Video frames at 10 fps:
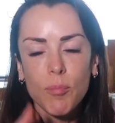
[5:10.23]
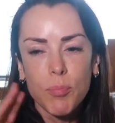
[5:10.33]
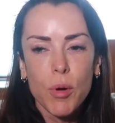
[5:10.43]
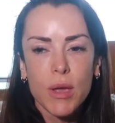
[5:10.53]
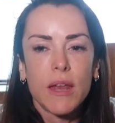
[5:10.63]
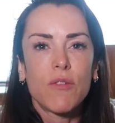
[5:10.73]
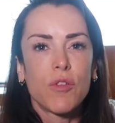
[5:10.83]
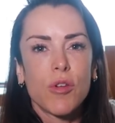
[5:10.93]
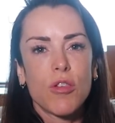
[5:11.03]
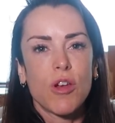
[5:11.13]
book in
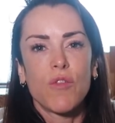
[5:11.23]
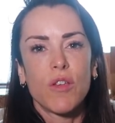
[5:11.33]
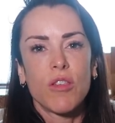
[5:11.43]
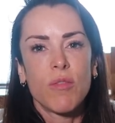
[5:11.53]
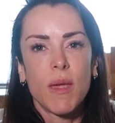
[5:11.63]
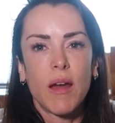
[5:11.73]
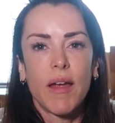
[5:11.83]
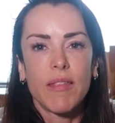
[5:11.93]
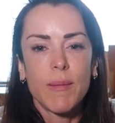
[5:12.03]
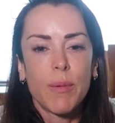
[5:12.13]
for their cervical smear
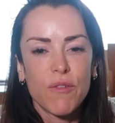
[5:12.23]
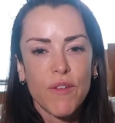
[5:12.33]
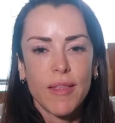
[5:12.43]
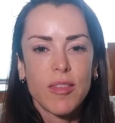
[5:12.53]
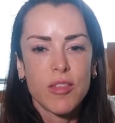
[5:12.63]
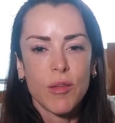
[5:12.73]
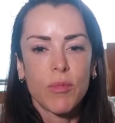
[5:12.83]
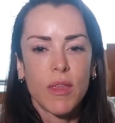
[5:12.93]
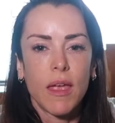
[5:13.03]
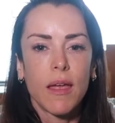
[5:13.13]
and they prevent
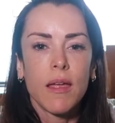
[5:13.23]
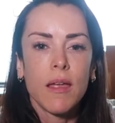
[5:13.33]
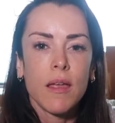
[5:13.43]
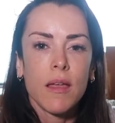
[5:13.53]
something